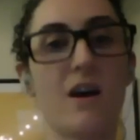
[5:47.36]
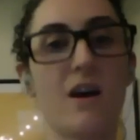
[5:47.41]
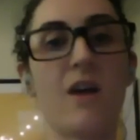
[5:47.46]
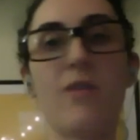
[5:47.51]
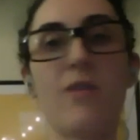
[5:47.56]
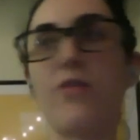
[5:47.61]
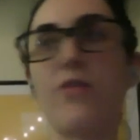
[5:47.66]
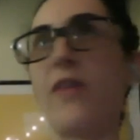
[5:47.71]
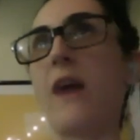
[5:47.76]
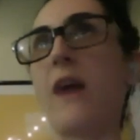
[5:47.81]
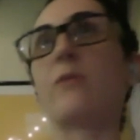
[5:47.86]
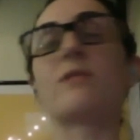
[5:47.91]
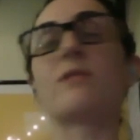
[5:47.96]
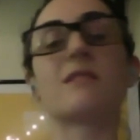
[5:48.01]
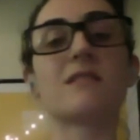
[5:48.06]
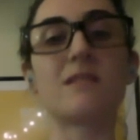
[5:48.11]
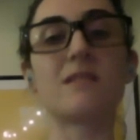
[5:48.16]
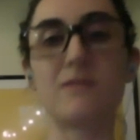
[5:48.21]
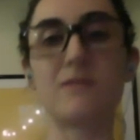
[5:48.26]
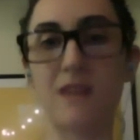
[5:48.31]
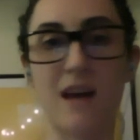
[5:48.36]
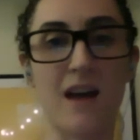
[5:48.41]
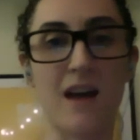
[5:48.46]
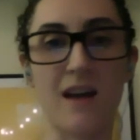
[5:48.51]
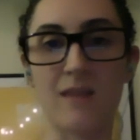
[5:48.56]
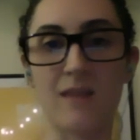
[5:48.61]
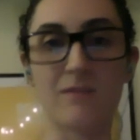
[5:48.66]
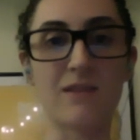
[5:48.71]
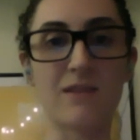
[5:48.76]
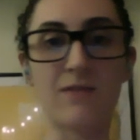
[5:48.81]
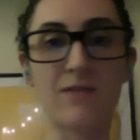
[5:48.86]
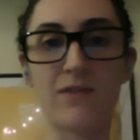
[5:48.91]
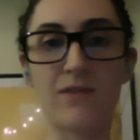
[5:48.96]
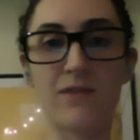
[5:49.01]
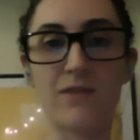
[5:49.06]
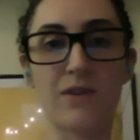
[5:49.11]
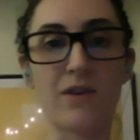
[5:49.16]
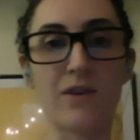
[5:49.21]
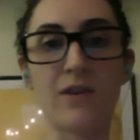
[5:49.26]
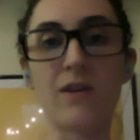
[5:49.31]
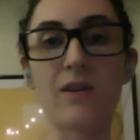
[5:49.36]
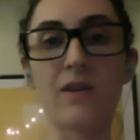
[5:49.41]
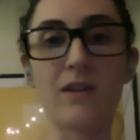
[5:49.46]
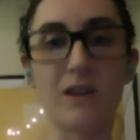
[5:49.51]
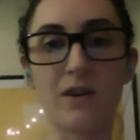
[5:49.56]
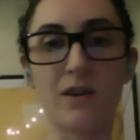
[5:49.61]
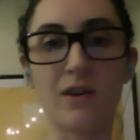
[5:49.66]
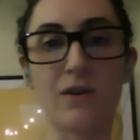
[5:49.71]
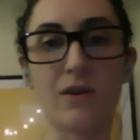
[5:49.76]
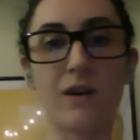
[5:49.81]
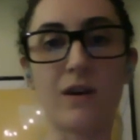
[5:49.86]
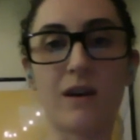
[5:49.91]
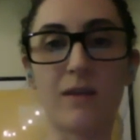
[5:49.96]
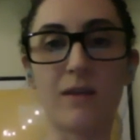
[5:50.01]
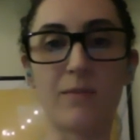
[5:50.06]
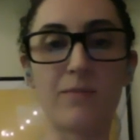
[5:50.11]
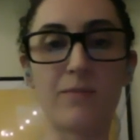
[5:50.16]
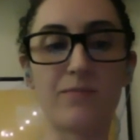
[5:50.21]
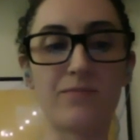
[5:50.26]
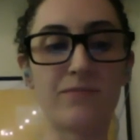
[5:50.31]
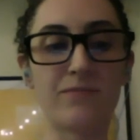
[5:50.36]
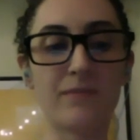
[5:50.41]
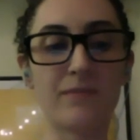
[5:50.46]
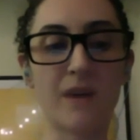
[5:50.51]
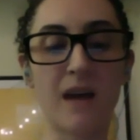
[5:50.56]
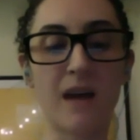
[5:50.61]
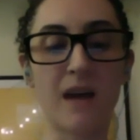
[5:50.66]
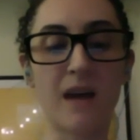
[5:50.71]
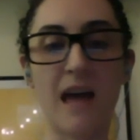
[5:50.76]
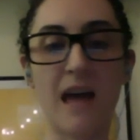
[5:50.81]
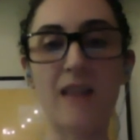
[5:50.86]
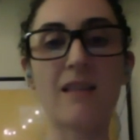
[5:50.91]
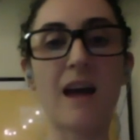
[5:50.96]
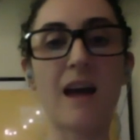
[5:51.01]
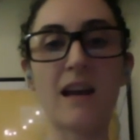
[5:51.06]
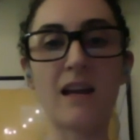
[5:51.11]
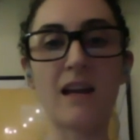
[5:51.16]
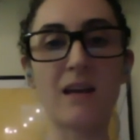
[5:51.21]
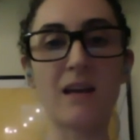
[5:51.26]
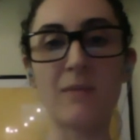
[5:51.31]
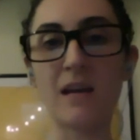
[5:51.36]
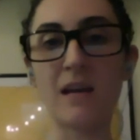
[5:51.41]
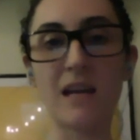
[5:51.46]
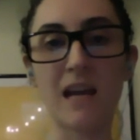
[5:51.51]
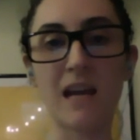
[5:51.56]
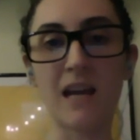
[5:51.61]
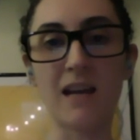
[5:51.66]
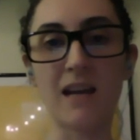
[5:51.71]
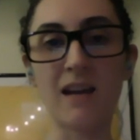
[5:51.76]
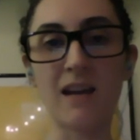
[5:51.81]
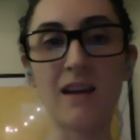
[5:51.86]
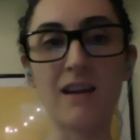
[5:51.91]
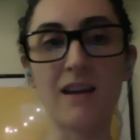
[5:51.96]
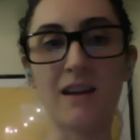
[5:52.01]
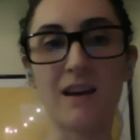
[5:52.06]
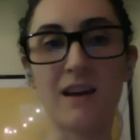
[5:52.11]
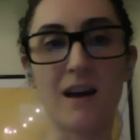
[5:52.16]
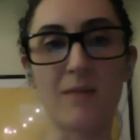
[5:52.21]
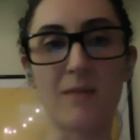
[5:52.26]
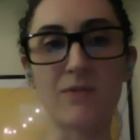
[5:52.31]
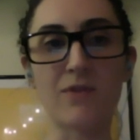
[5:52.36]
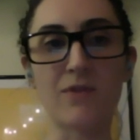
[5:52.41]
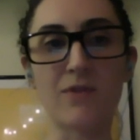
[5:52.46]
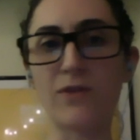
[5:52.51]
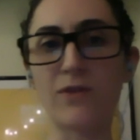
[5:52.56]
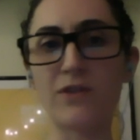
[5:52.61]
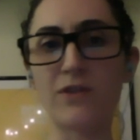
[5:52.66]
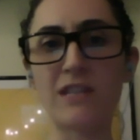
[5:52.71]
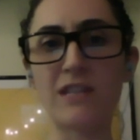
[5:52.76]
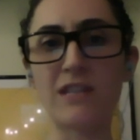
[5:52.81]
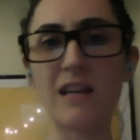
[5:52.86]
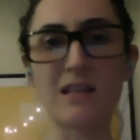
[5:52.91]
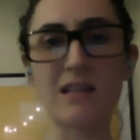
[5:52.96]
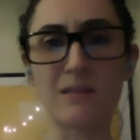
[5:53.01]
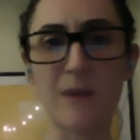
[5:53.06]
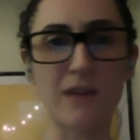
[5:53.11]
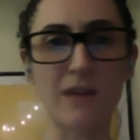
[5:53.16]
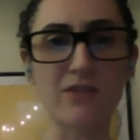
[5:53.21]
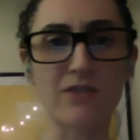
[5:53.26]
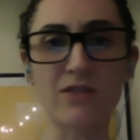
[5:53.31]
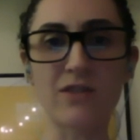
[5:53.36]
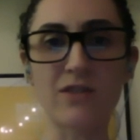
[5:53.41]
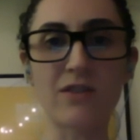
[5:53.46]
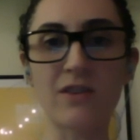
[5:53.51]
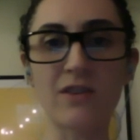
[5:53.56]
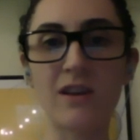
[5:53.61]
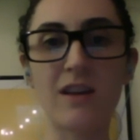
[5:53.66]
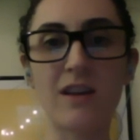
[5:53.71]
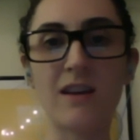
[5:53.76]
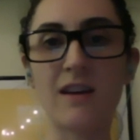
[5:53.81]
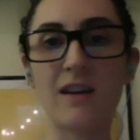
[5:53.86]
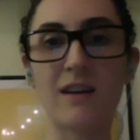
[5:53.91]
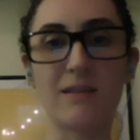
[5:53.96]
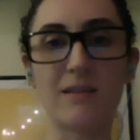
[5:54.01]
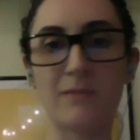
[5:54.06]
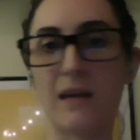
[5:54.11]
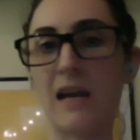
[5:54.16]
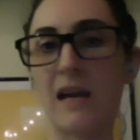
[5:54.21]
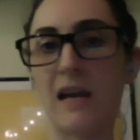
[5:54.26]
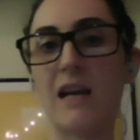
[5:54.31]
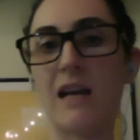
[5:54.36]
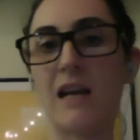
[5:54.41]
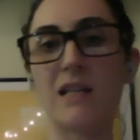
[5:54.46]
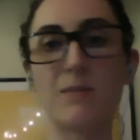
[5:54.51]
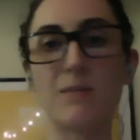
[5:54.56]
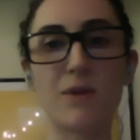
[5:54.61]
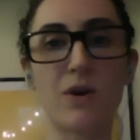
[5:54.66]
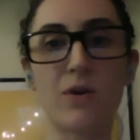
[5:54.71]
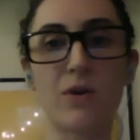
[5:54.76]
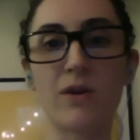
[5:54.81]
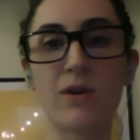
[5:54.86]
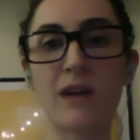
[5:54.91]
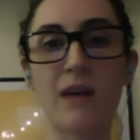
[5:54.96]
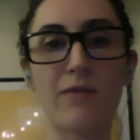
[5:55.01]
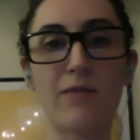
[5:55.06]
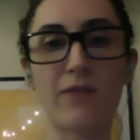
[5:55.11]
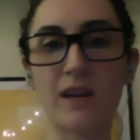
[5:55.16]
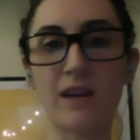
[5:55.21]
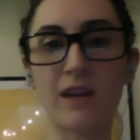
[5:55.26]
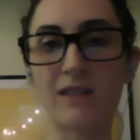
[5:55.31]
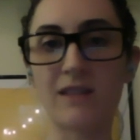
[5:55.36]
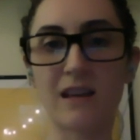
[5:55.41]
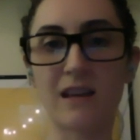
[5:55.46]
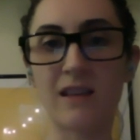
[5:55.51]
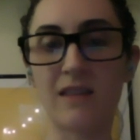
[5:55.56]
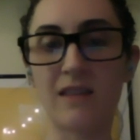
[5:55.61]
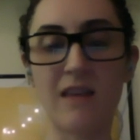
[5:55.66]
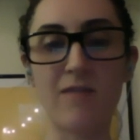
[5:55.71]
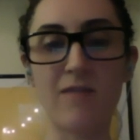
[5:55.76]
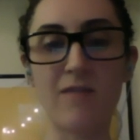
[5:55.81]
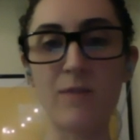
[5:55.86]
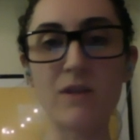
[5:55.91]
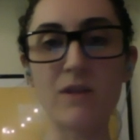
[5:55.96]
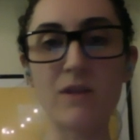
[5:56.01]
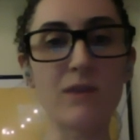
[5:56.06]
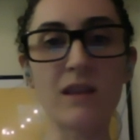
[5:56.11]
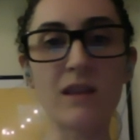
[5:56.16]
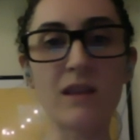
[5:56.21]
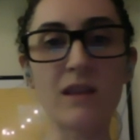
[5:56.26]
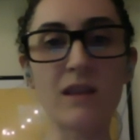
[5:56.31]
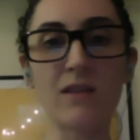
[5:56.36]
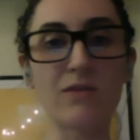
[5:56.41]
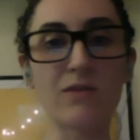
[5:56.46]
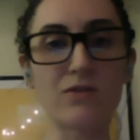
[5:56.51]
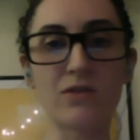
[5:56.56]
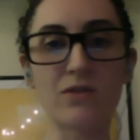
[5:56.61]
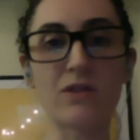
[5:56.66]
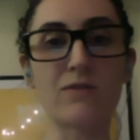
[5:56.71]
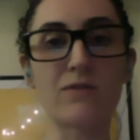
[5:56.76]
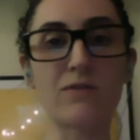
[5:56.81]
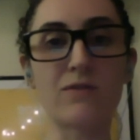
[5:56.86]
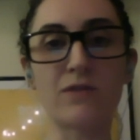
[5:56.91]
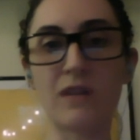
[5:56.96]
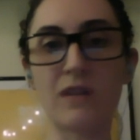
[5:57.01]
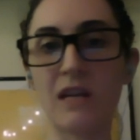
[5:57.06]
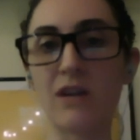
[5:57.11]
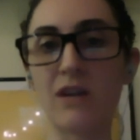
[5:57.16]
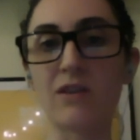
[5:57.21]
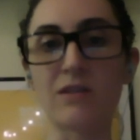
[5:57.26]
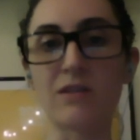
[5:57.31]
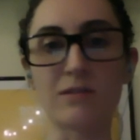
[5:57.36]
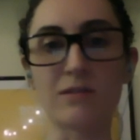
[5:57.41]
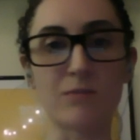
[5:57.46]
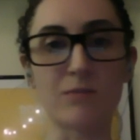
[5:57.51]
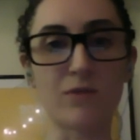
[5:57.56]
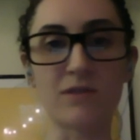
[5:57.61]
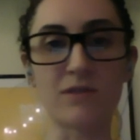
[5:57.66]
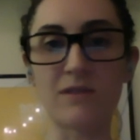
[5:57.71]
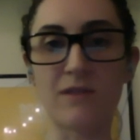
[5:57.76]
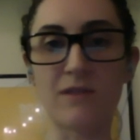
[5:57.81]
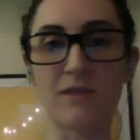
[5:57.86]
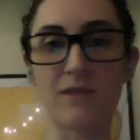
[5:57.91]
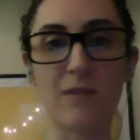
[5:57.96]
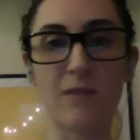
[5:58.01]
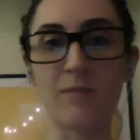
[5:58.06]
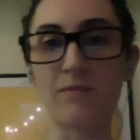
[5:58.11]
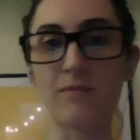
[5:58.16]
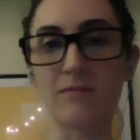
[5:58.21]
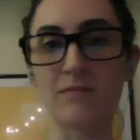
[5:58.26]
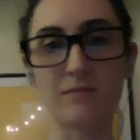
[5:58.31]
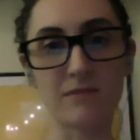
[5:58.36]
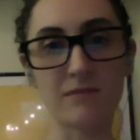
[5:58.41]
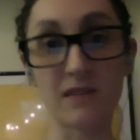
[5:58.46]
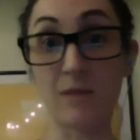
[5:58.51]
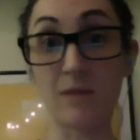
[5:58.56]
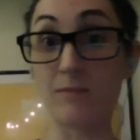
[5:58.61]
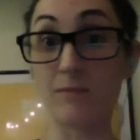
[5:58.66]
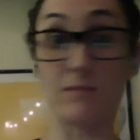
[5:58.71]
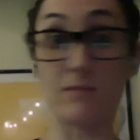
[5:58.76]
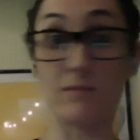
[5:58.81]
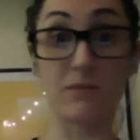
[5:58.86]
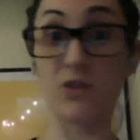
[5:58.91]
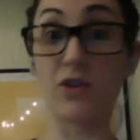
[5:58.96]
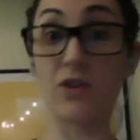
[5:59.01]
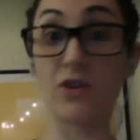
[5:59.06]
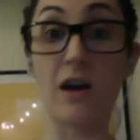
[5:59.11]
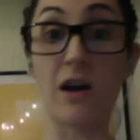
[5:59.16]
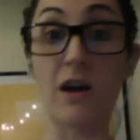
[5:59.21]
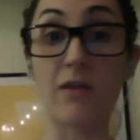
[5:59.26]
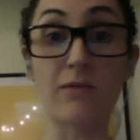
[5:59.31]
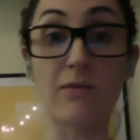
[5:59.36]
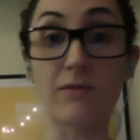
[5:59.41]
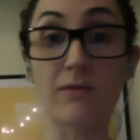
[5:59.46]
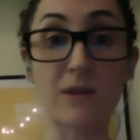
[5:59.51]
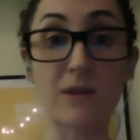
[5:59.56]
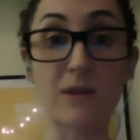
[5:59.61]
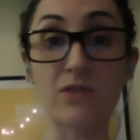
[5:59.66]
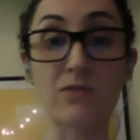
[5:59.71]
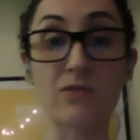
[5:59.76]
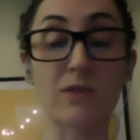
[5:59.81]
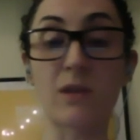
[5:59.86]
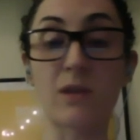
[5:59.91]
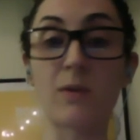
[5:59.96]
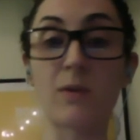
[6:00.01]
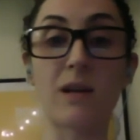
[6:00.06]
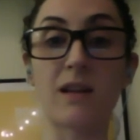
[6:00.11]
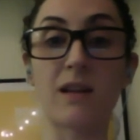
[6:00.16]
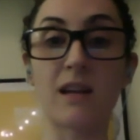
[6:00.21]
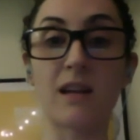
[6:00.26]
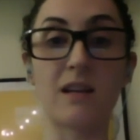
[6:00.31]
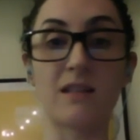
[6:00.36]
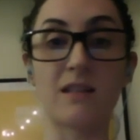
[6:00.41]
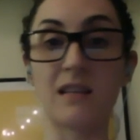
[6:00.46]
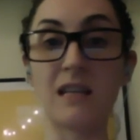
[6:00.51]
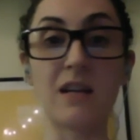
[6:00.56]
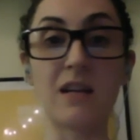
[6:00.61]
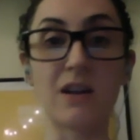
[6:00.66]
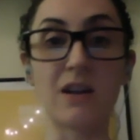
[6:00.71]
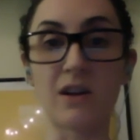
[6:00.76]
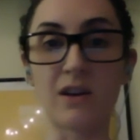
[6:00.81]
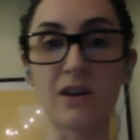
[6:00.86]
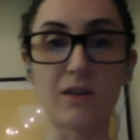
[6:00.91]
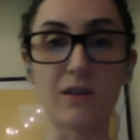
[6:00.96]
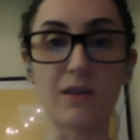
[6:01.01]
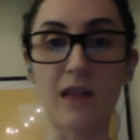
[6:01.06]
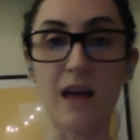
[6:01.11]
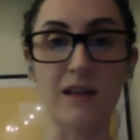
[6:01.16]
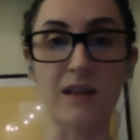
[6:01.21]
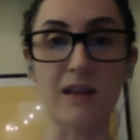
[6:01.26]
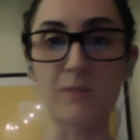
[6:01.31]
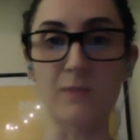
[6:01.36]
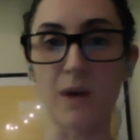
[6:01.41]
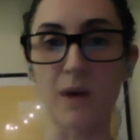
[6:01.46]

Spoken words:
thousands of times if they're, you know, a headlining comedian. So if you're seeing a special like on HBO or Netflix, like, they've been doing those jokes for years, most of them. Some churn out specials really quickly and it's a year or less, but